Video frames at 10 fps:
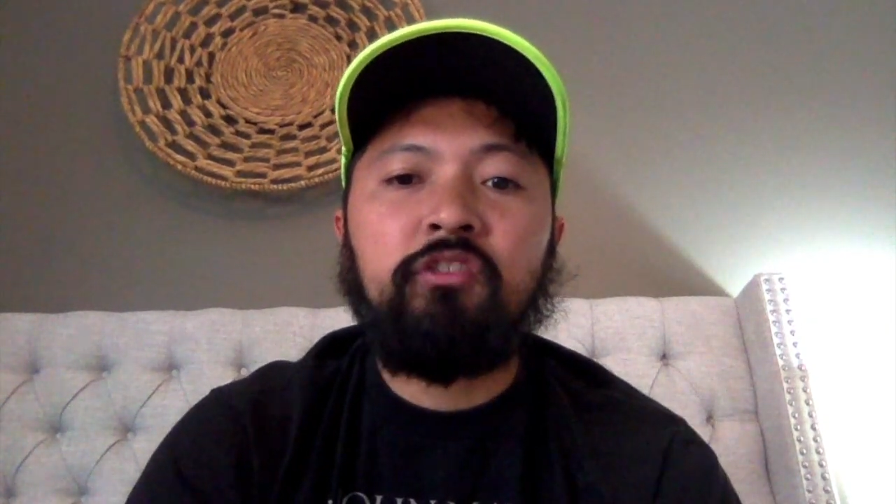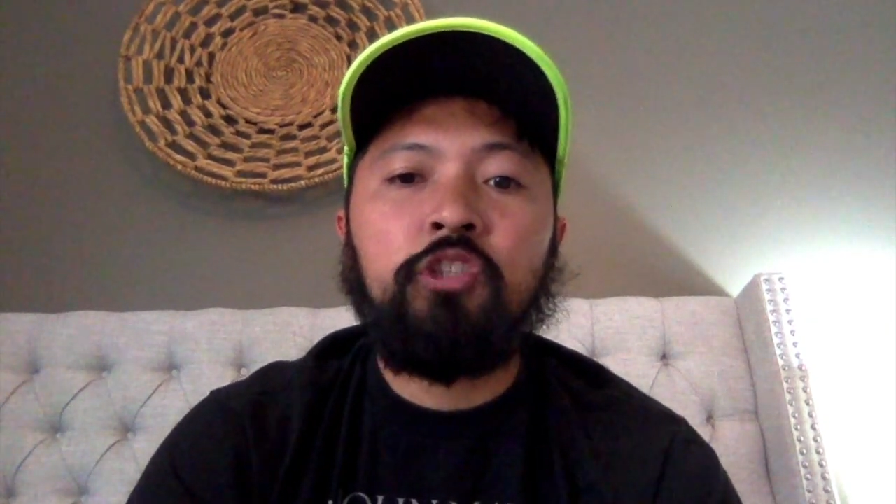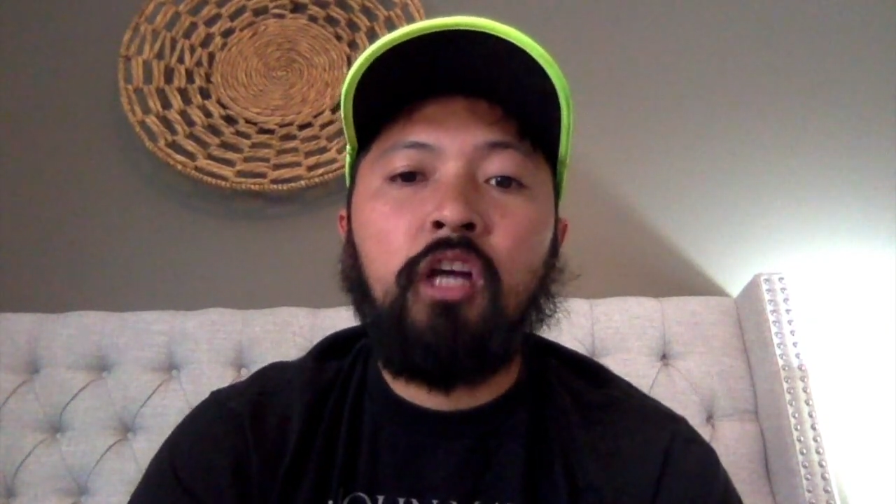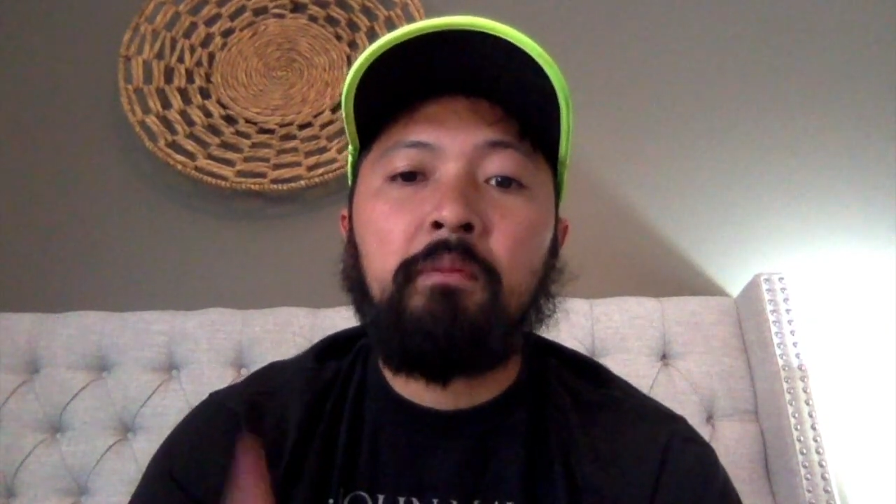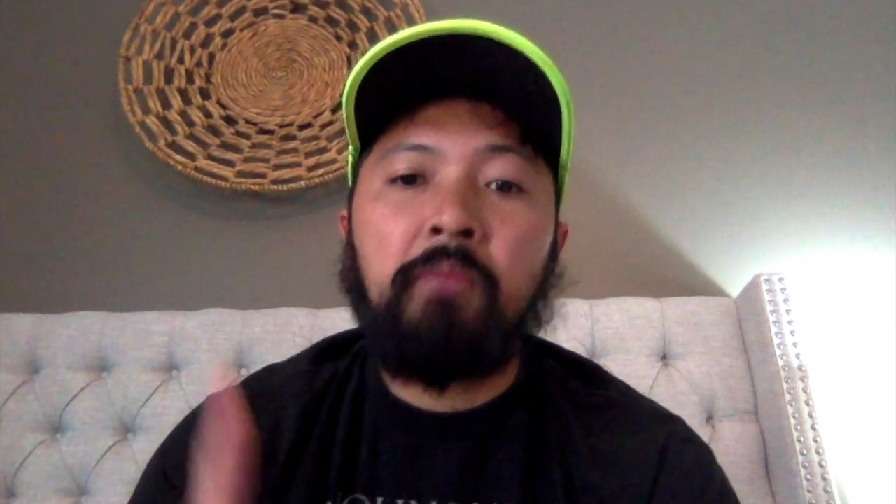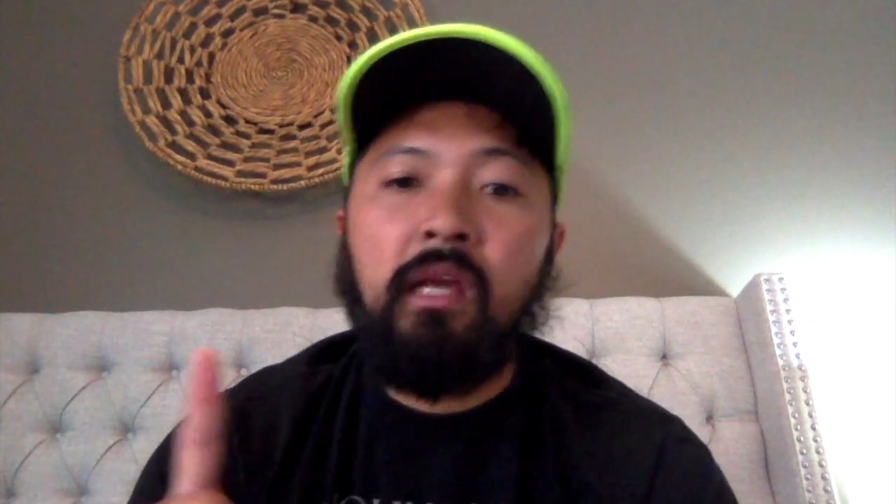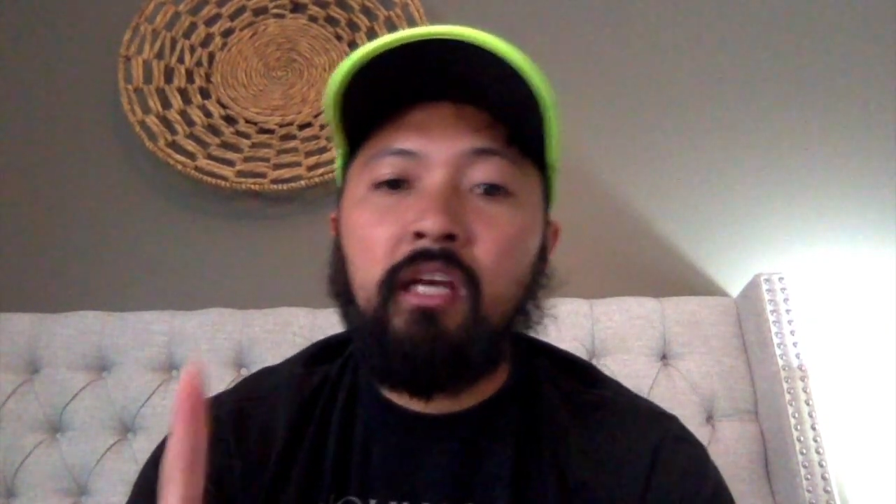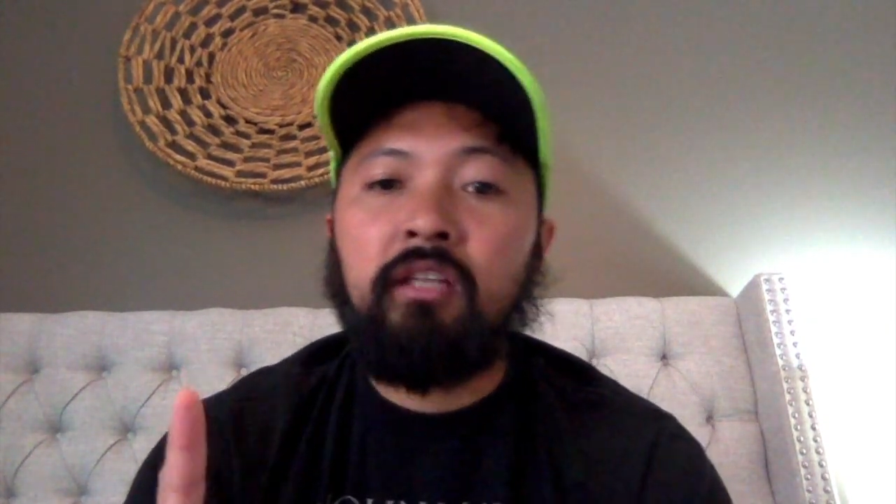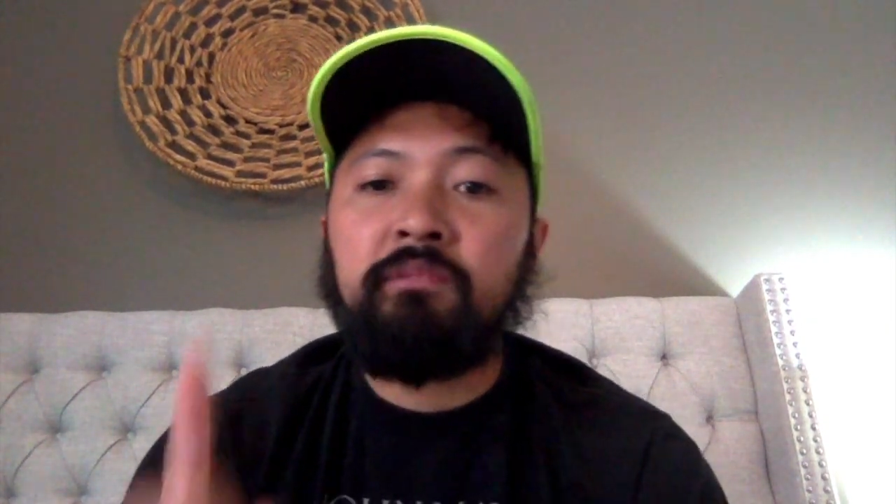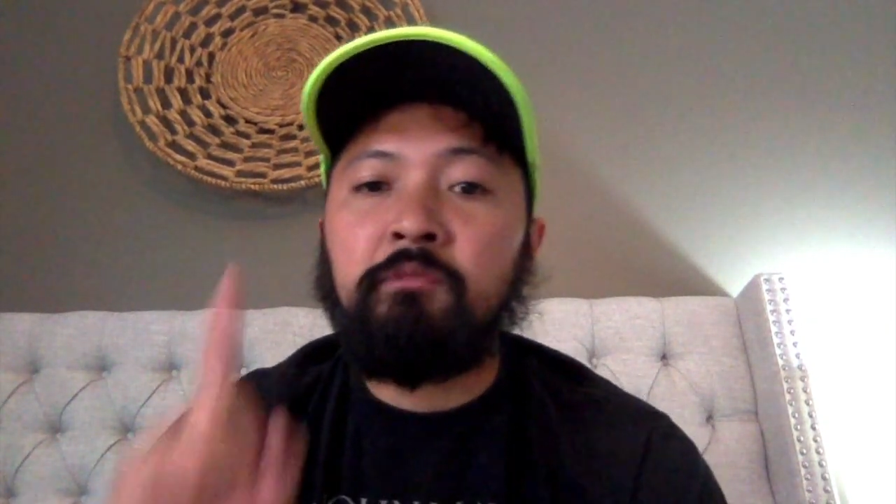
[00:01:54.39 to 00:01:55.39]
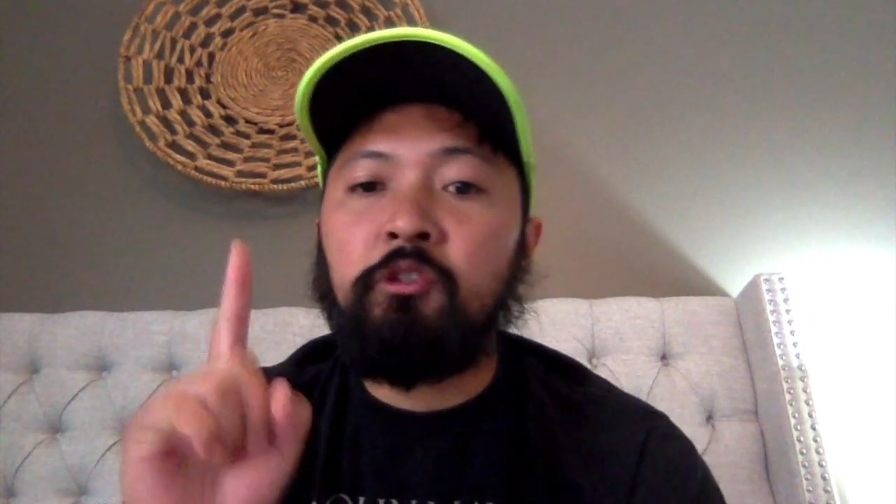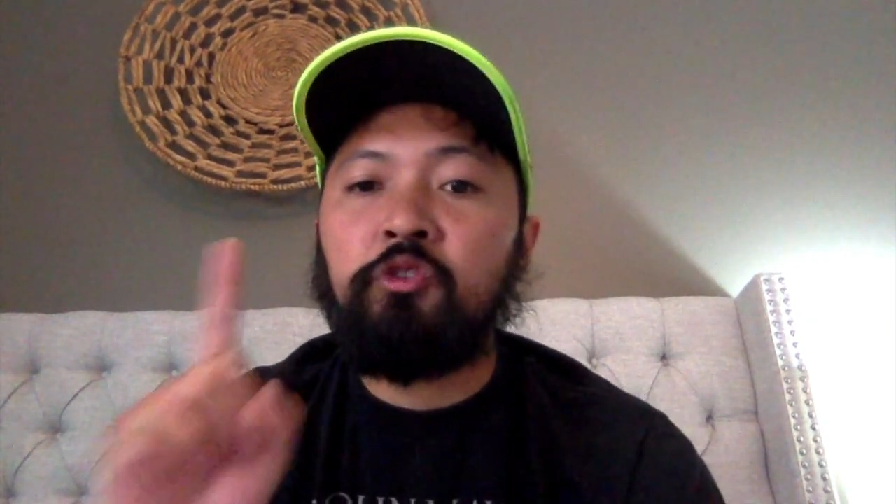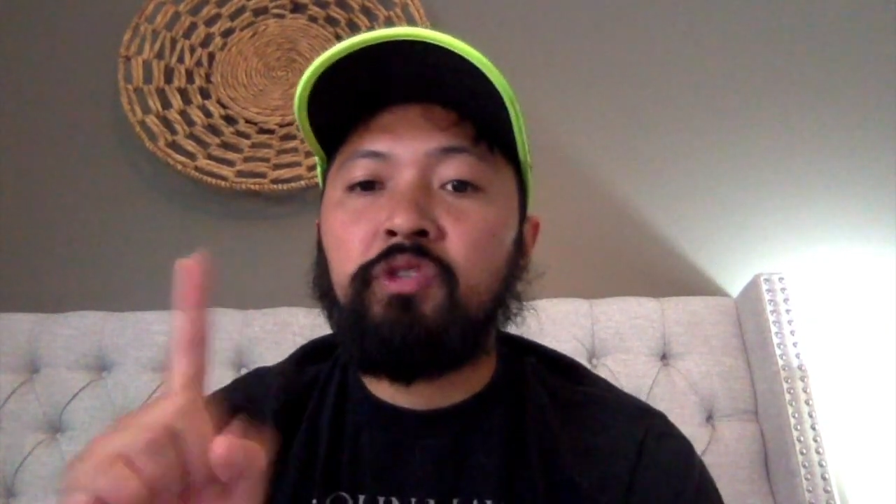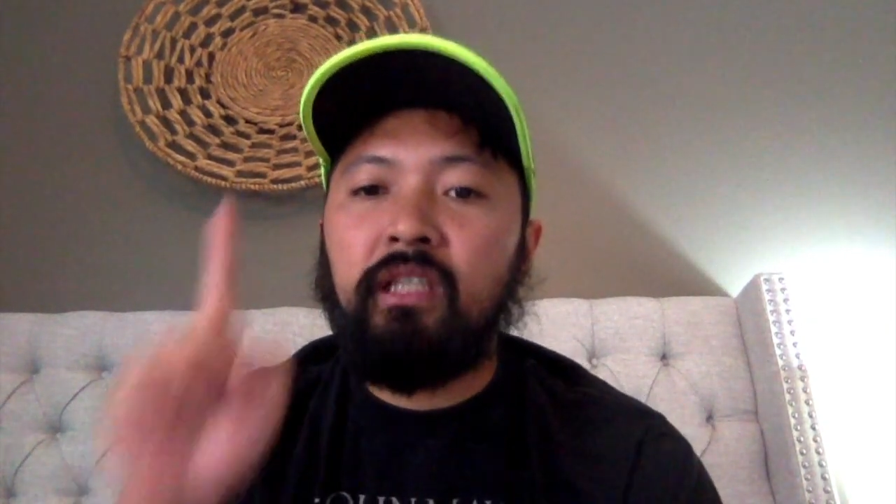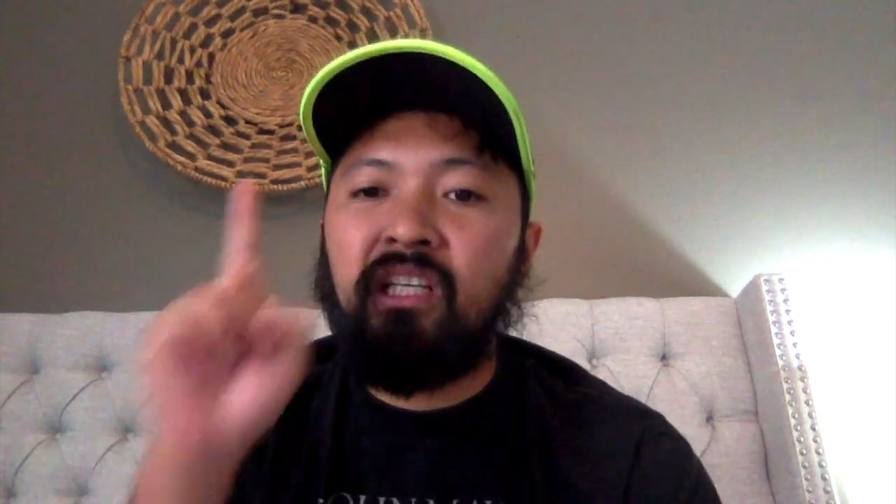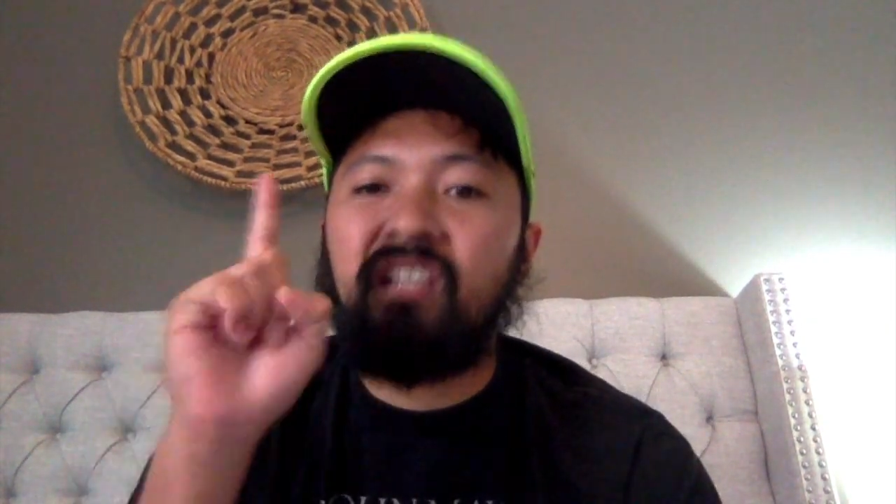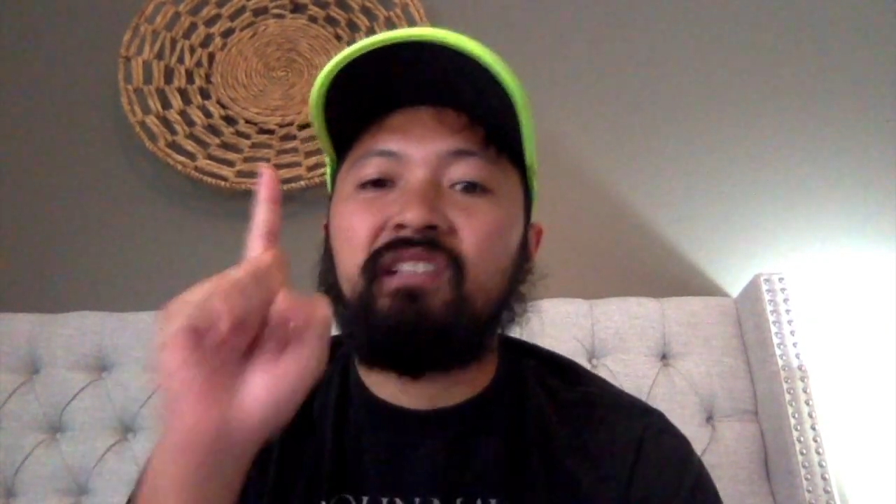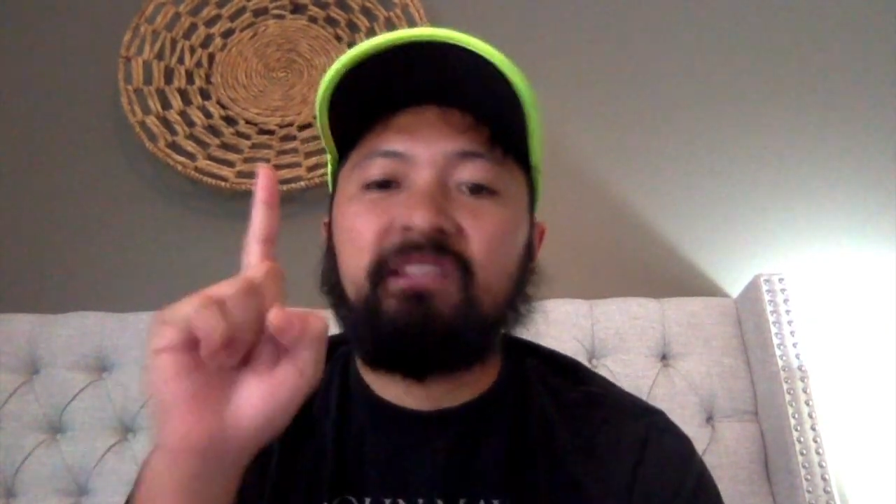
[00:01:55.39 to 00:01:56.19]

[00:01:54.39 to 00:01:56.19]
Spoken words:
John Mayer's music is